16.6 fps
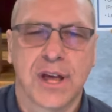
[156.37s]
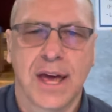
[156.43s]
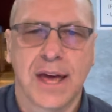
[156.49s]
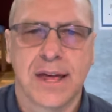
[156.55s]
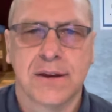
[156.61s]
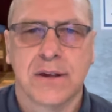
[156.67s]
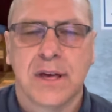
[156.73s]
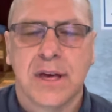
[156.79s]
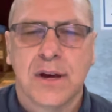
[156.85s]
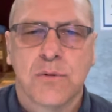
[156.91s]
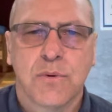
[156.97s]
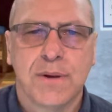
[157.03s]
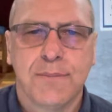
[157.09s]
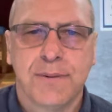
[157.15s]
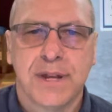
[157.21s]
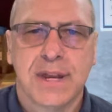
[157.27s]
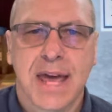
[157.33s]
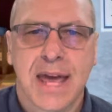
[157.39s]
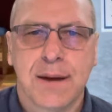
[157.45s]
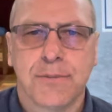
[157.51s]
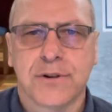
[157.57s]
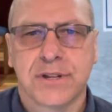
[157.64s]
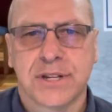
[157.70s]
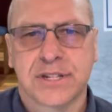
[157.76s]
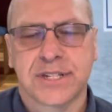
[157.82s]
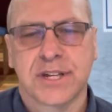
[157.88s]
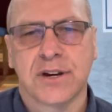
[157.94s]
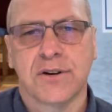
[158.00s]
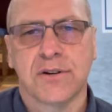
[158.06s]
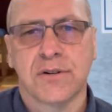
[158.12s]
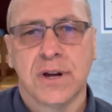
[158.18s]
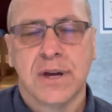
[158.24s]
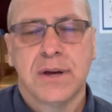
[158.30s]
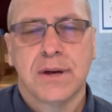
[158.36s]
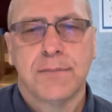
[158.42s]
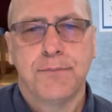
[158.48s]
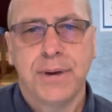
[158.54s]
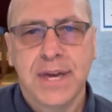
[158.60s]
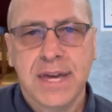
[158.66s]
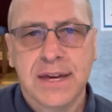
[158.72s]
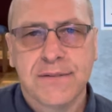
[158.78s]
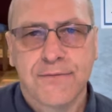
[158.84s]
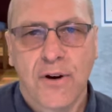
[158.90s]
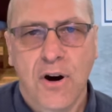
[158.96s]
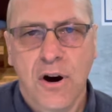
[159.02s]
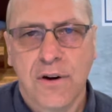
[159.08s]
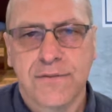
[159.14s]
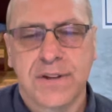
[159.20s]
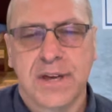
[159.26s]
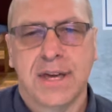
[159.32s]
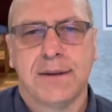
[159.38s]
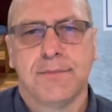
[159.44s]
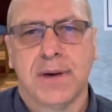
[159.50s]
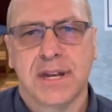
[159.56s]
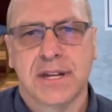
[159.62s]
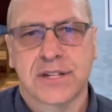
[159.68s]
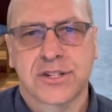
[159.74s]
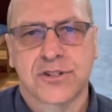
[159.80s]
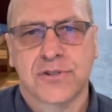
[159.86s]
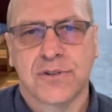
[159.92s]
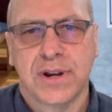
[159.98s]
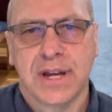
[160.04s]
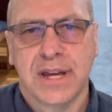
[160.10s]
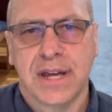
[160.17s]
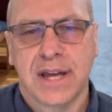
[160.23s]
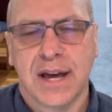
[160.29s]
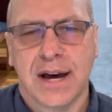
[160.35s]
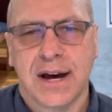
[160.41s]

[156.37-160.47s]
and we've been able to still be involved in ministry,